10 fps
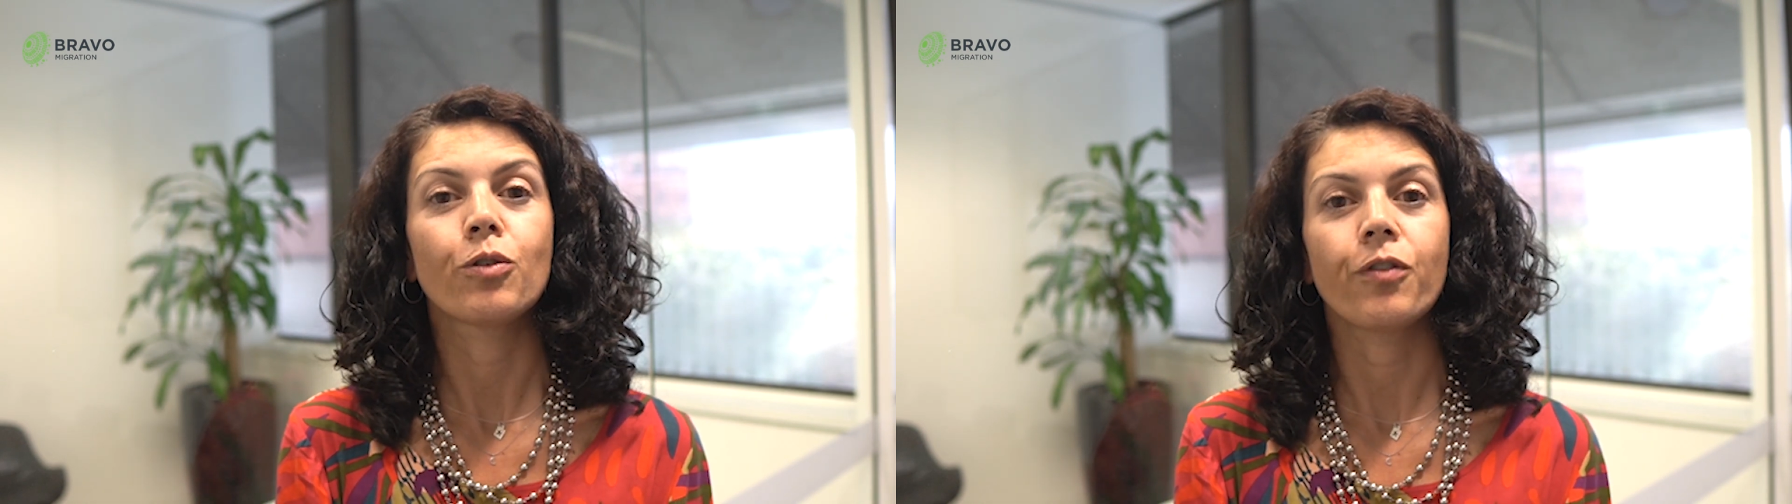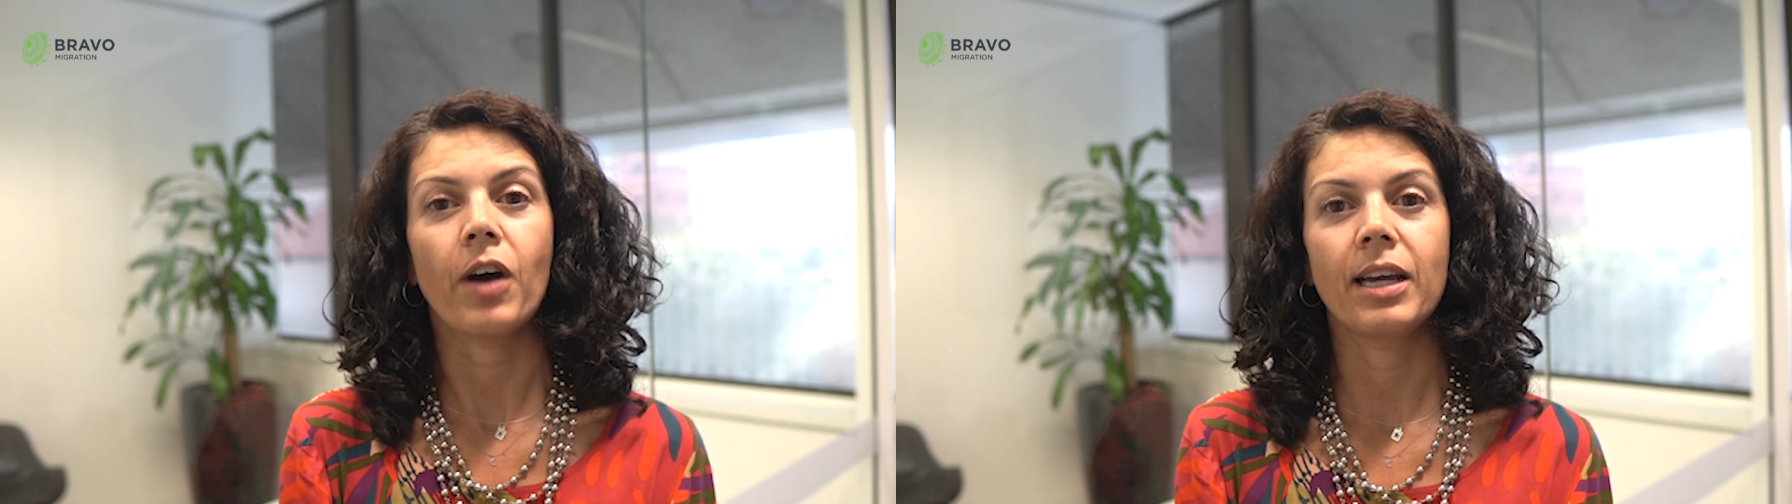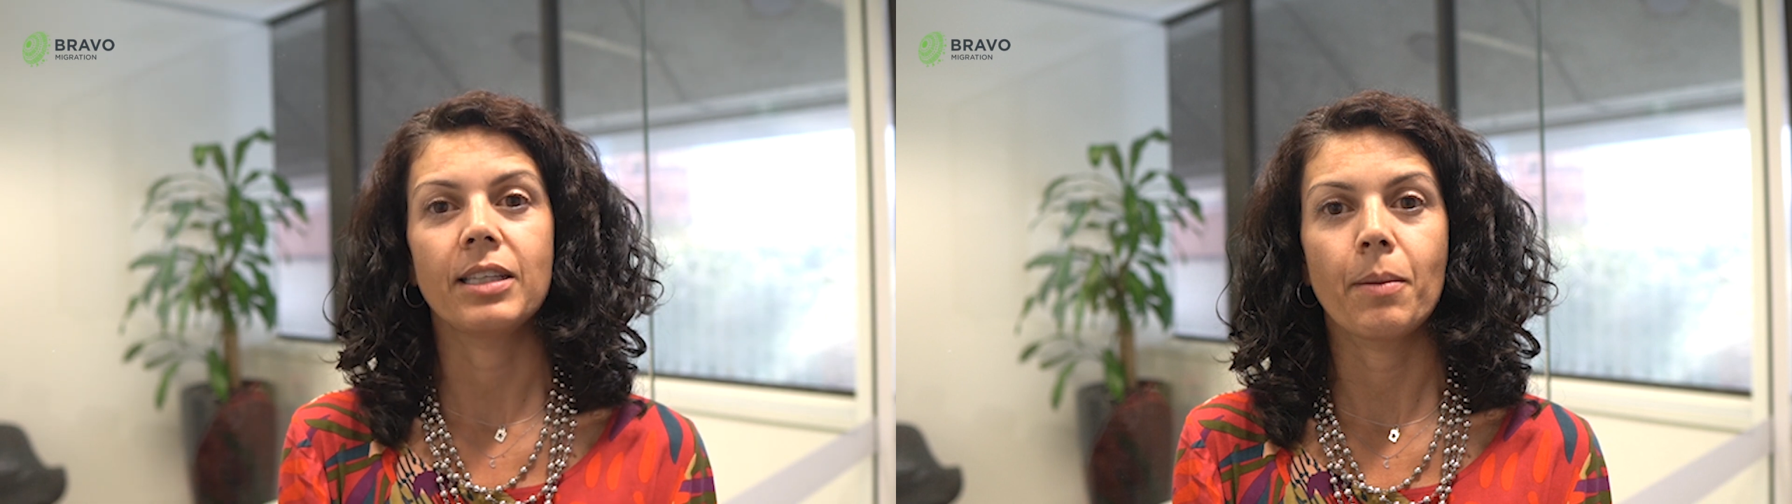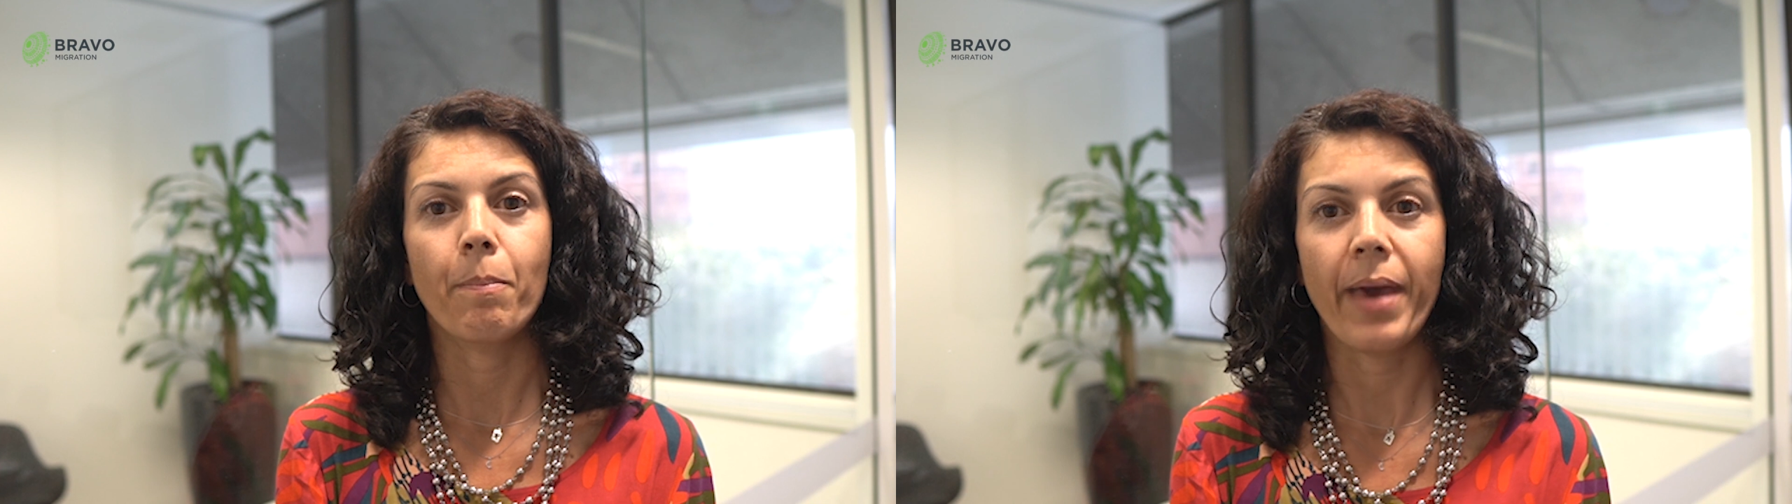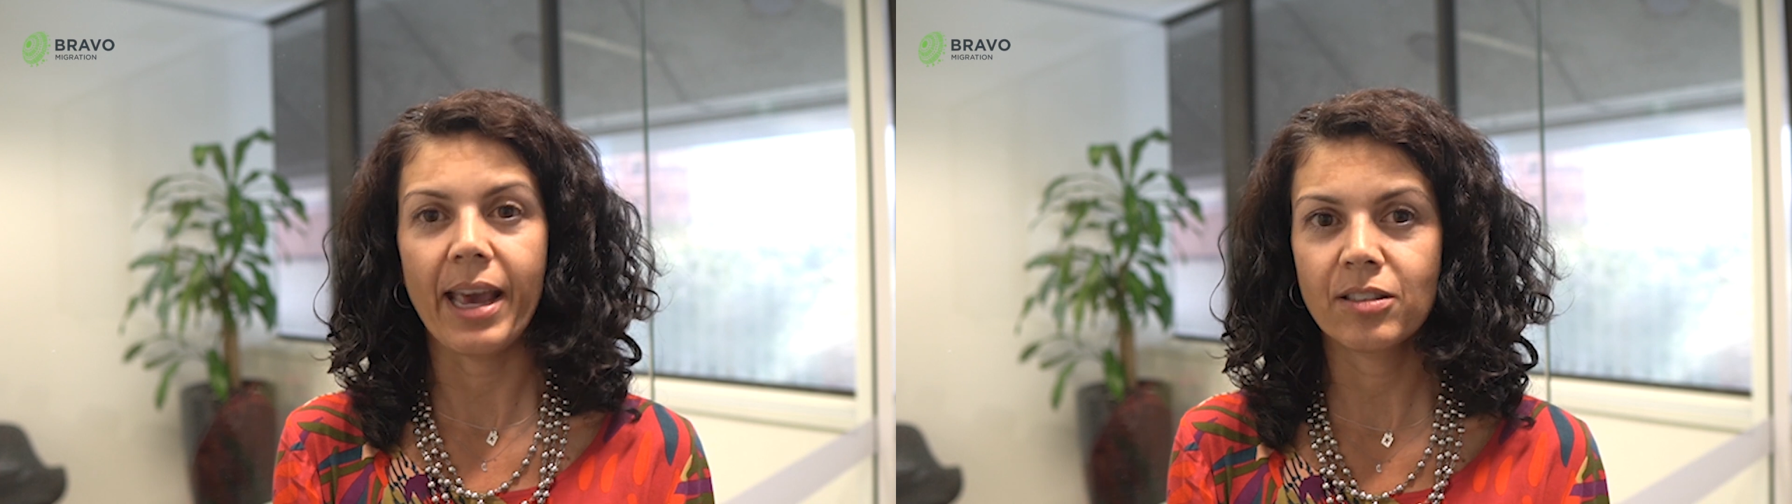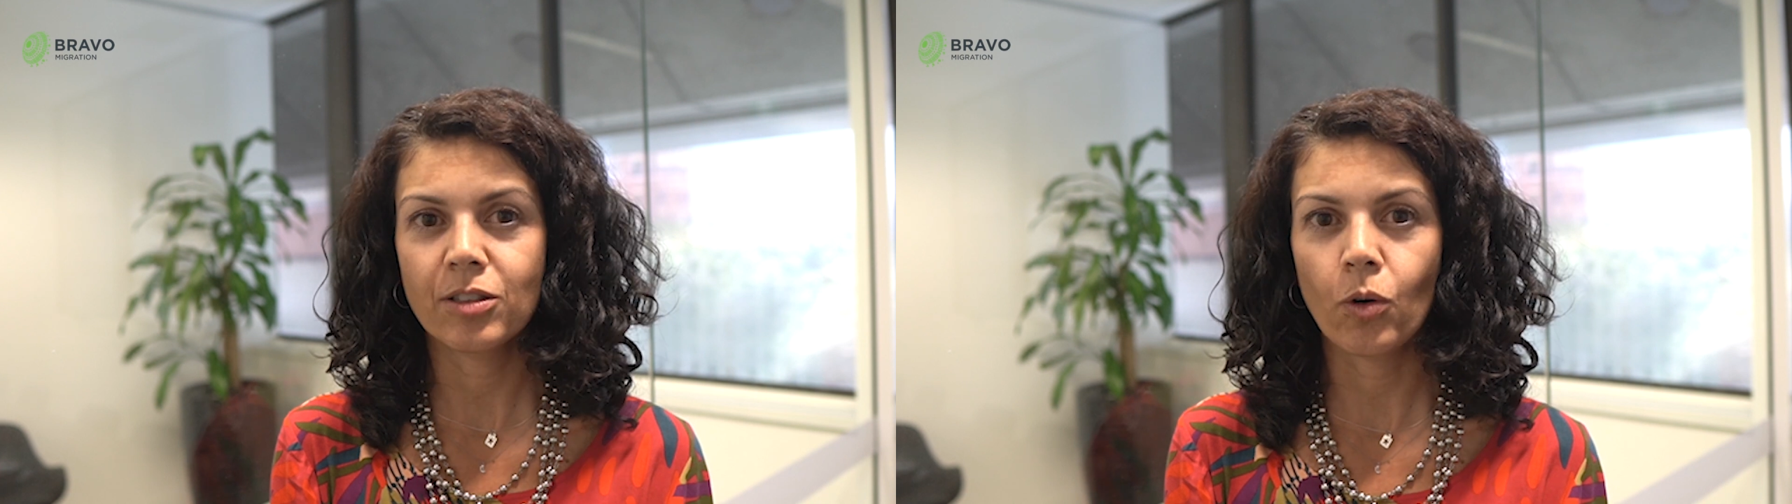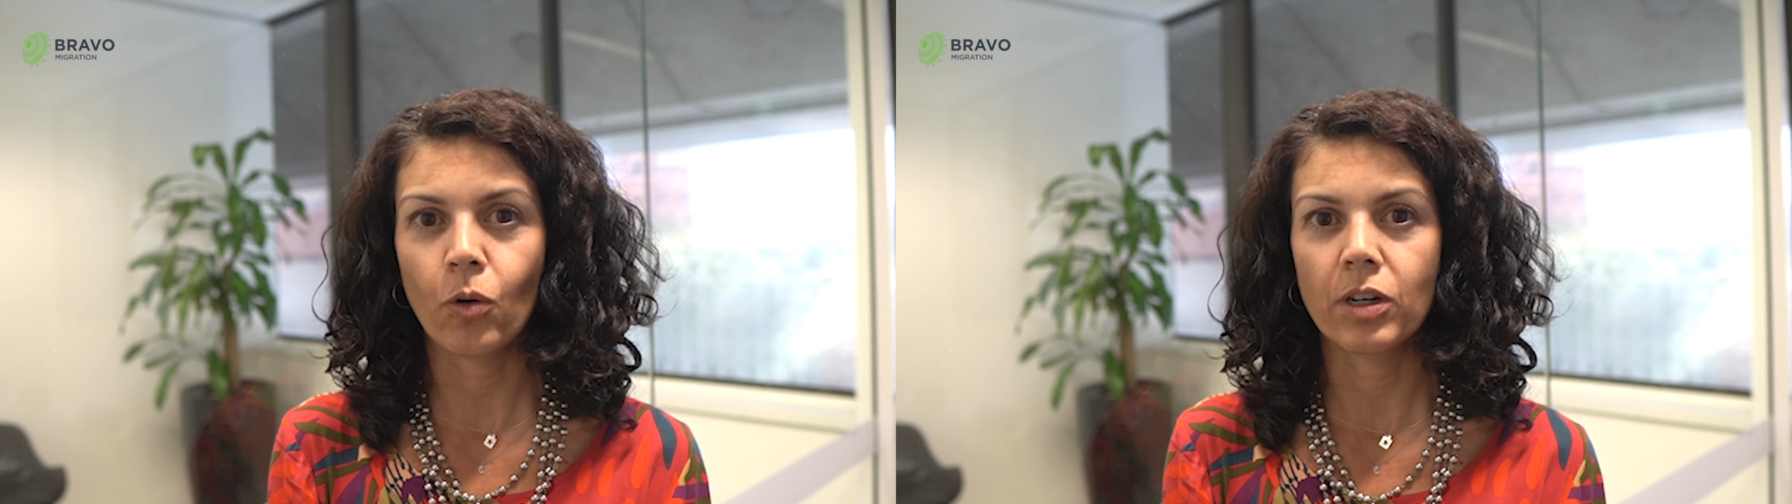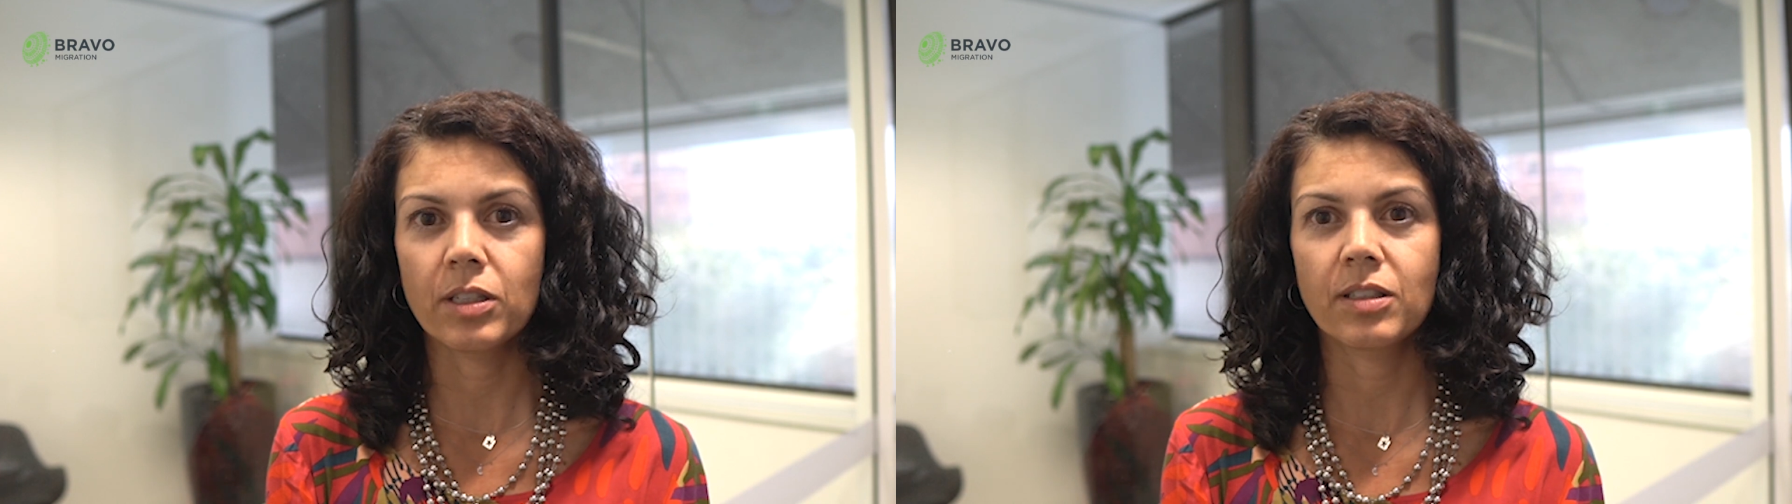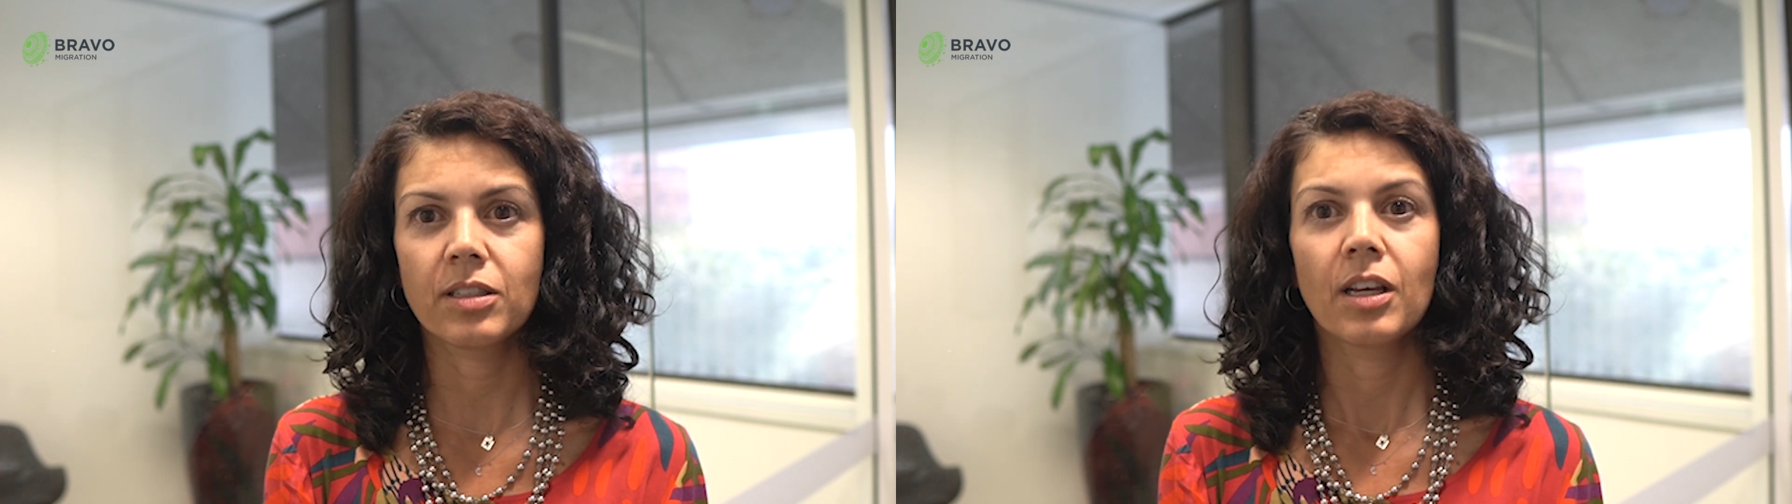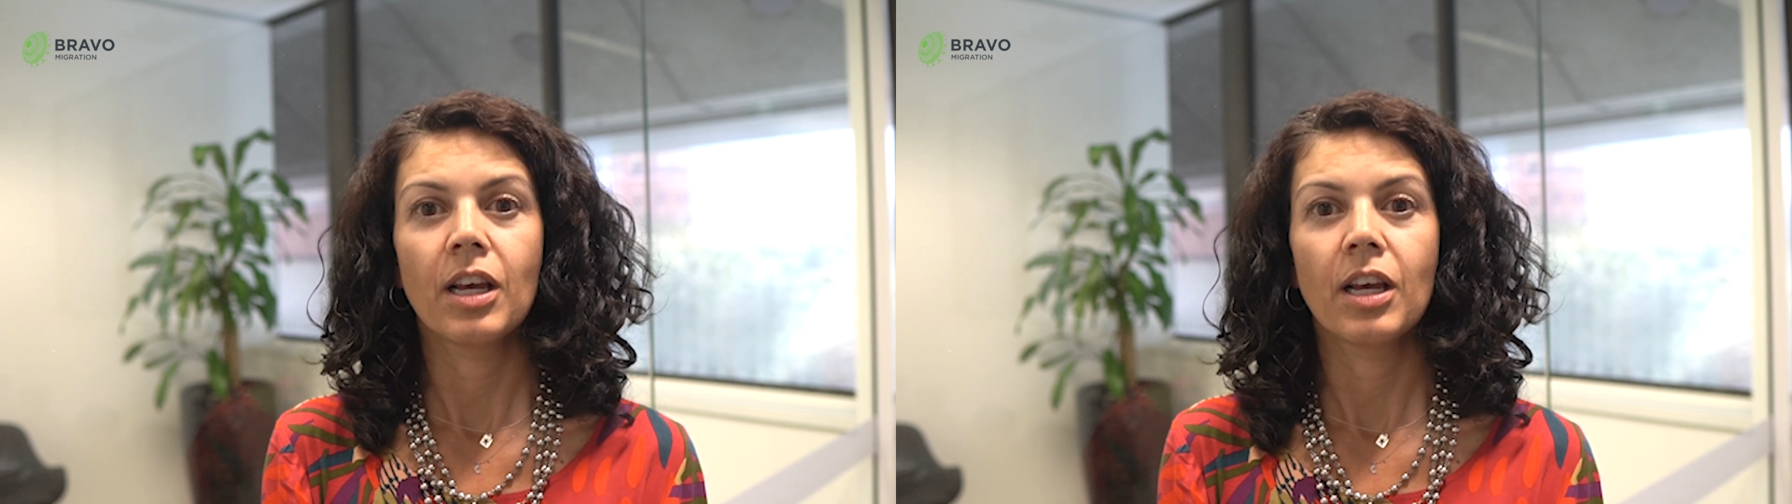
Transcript: find the best course,